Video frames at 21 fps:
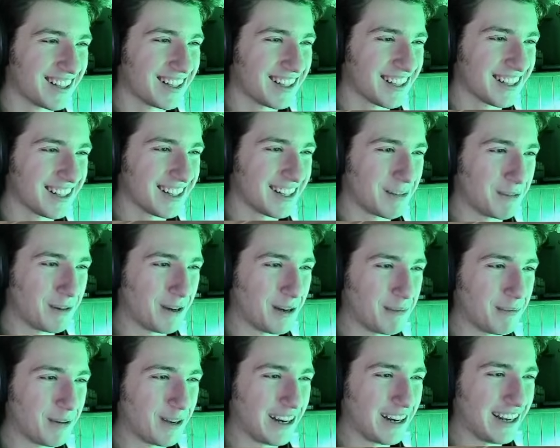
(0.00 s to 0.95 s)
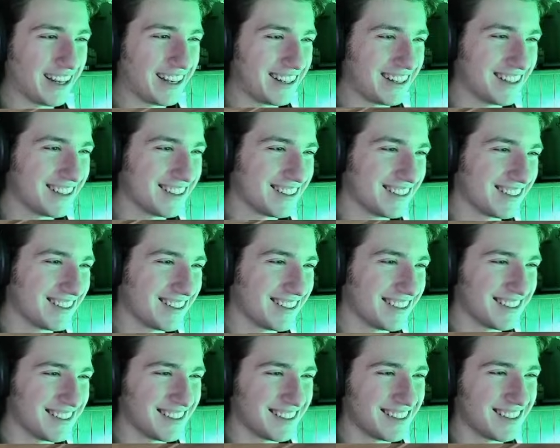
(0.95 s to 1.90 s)
Come on, buddy.
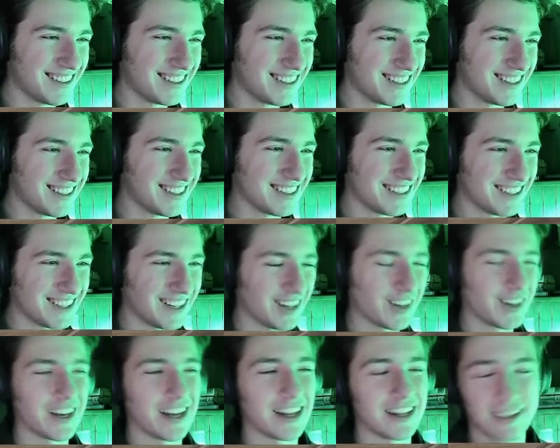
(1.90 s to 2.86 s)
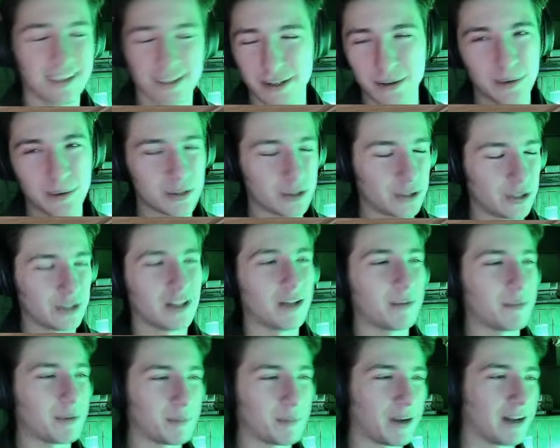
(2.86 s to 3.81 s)
Okay, no one should let
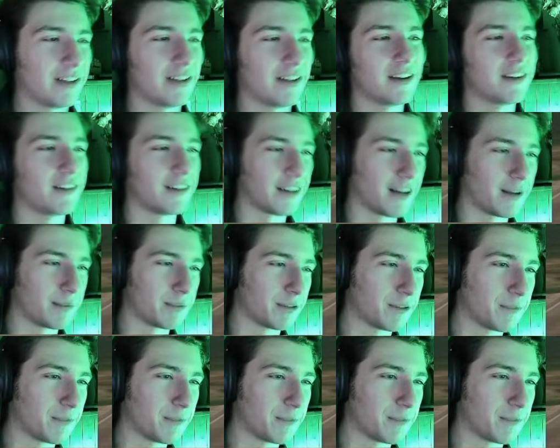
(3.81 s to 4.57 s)
me pilot a helicopter.